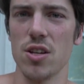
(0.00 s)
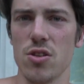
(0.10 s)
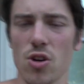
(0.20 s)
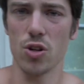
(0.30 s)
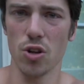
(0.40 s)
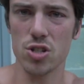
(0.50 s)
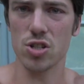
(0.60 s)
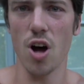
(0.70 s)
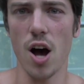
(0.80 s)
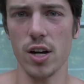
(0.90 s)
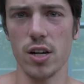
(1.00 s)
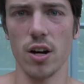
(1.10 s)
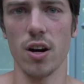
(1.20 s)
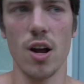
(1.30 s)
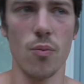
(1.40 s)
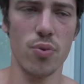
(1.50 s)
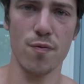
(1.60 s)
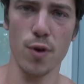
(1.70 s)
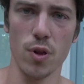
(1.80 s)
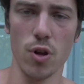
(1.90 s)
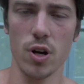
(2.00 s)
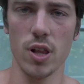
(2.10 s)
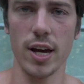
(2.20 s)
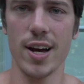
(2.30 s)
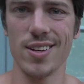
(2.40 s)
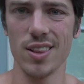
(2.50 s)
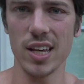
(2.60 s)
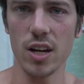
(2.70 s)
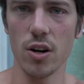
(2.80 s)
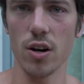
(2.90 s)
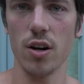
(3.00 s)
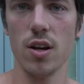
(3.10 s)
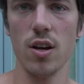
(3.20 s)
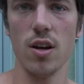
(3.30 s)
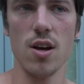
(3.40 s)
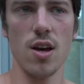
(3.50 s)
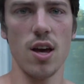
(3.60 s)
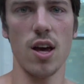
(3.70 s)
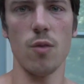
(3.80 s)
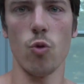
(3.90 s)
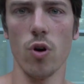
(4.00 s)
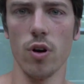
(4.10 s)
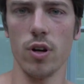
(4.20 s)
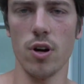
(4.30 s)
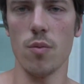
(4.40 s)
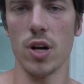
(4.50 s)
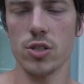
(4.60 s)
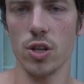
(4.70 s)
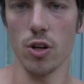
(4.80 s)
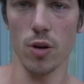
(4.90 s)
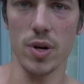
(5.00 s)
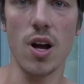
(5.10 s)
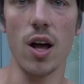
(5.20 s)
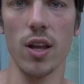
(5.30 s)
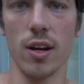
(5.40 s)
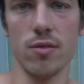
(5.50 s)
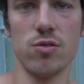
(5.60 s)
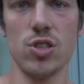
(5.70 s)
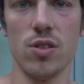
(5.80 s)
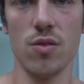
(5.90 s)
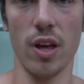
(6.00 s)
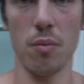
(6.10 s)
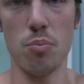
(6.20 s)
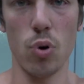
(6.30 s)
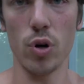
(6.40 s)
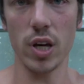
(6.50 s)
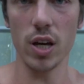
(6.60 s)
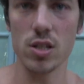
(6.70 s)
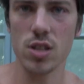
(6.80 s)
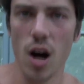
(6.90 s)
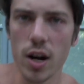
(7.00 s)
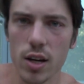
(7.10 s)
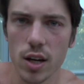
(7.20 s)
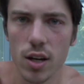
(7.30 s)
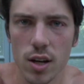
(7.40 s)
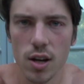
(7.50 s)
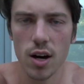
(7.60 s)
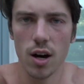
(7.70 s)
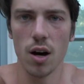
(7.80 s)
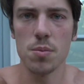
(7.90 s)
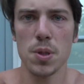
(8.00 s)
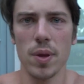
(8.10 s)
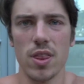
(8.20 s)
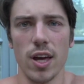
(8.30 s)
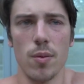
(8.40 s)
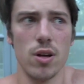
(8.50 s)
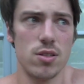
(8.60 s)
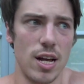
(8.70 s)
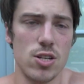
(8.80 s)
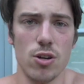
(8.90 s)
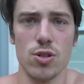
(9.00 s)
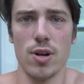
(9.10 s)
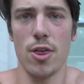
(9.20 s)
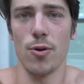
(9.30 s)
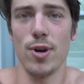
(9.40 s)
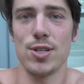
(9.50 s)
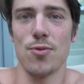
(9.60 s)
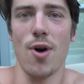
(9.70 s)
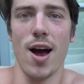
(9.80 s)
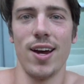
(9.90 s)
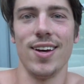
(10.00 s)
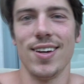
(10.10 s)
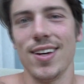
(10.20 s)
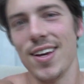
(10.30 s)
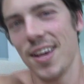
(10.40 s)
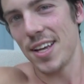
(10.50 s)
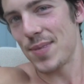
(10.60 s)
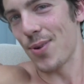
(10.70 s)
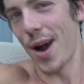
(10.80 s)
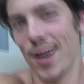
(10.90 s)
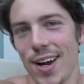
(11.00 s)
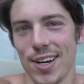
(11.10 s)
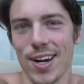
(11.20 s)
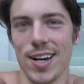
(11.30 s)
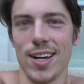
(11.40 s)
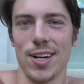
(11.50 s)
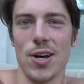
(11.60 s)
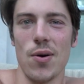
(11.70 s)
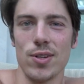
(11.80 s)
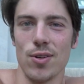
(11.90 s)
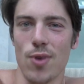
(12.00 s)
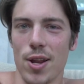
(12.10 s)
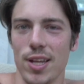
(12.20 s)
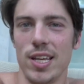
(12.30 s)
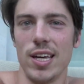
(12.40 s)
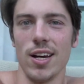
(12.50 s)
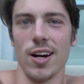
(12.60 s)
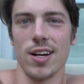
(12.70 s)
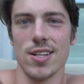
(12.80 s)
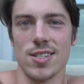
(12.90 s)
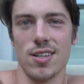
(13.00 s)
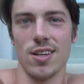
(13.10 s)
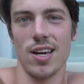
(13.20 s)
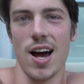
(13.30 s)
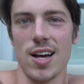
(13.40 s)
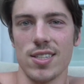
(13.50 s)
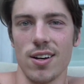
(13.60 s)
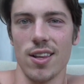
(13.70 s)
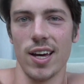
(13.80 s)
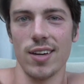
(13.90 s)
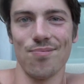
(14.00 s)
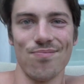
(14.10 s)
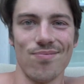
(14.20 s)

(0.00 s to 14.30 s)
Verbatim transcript: and you start to look stockier, and I prefer to look like kind of leaner and more, you know, muscular, but not like like bulky and stocky. Um, something to think about. So that's also another reason why it's probably not a good idea to go to run the gear, because guys that are like,